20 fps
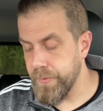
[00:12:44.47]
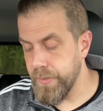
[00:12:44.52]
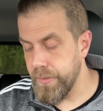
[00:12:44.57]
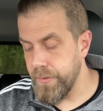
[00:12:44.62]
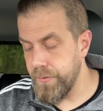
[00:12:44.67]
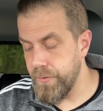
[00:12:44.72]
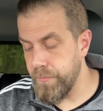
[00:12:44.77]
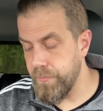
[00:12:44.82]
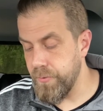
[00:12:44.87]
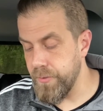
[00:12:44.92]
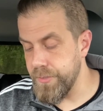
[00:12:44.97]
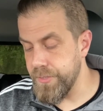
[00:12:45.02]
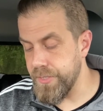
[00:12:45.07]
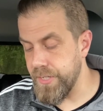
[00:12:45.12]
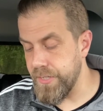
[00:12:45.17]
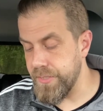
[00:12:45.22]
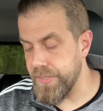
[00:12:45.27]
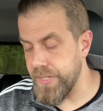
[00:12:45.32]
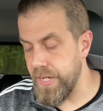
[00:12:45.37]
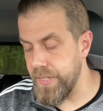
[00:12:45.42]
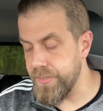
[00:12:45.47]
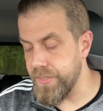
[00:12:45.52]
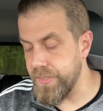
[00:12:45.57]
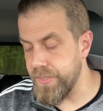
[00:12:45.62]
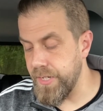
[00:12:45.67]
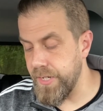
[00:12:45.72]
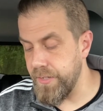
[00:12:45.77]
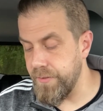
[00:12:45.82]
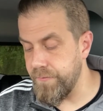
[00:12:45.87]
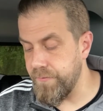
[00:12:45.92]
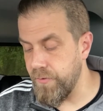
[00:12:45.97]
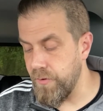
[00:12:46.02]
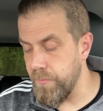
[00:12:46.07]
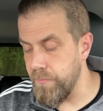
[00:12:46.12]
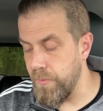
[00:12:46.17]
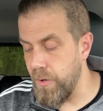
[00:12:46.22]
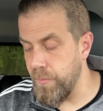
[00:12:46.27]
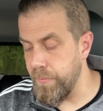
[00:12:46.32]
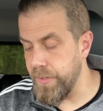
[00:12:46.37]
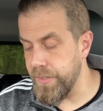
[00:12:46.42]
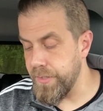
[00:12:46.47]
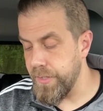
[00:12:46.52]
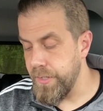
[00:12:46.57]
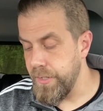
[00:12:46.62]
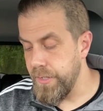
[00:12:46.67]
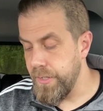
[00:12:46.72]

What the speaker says: The princess hesitated for a moment.